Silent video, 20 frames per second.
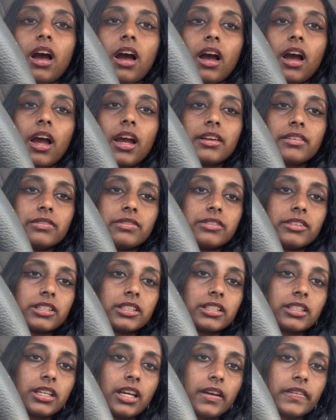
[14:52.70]
I
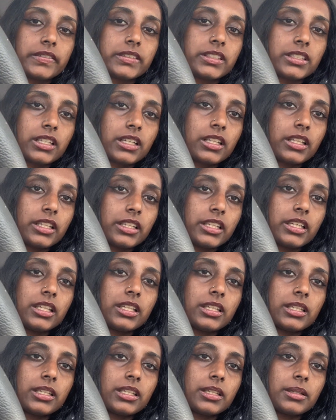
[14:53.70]
really have to
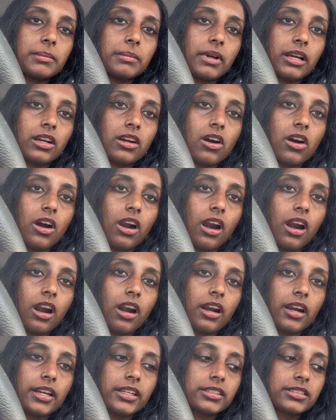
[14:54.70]
clean my
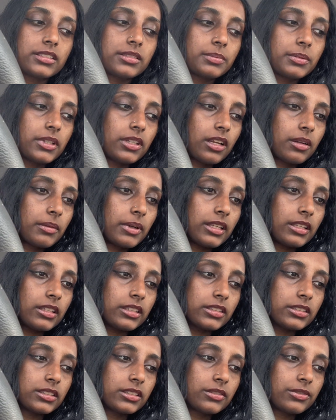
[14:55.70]
car. It's been on my
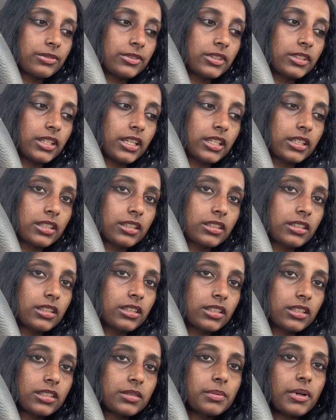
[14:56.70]
list for like
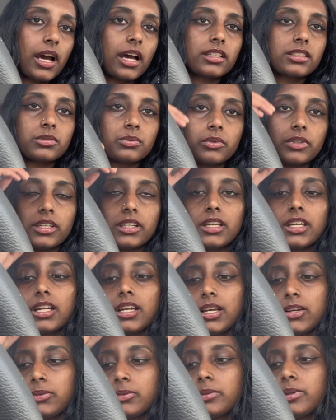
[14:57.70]
this past week, and
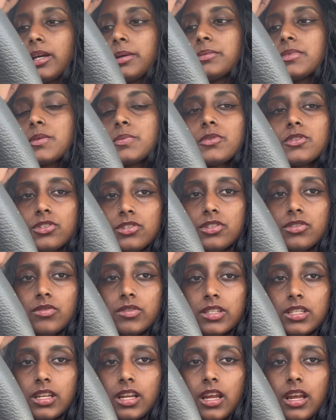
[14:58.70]
I'm supposed to do it
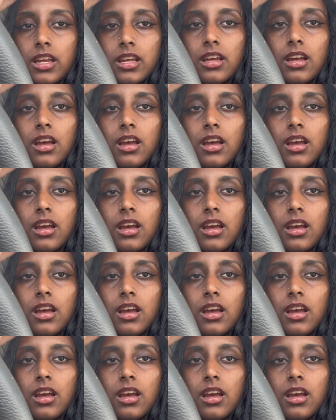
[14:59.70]
today